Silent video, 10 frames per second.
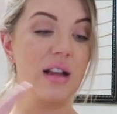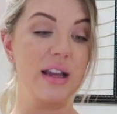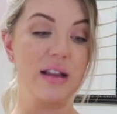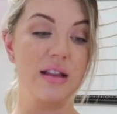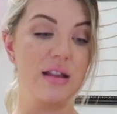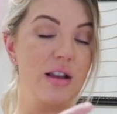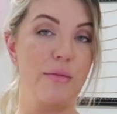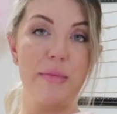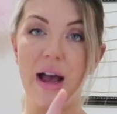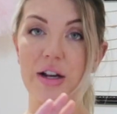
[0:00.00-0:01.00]
Like,
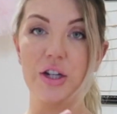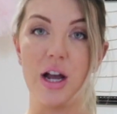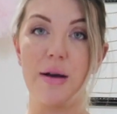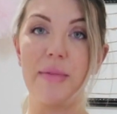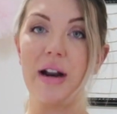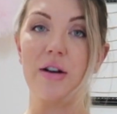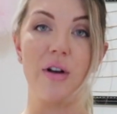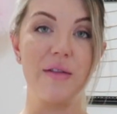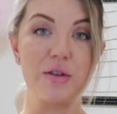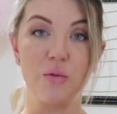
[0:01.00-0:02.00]
they'll match up and I
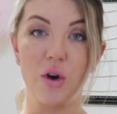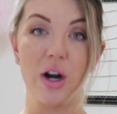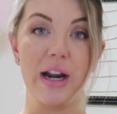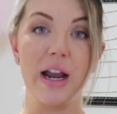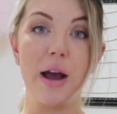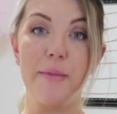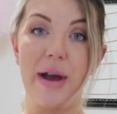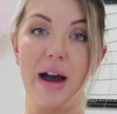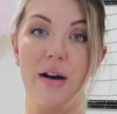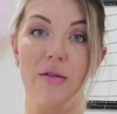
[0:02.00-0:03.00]
don't have to worry
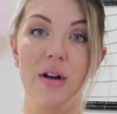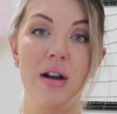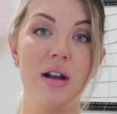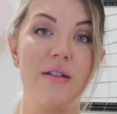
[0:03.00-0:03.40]
about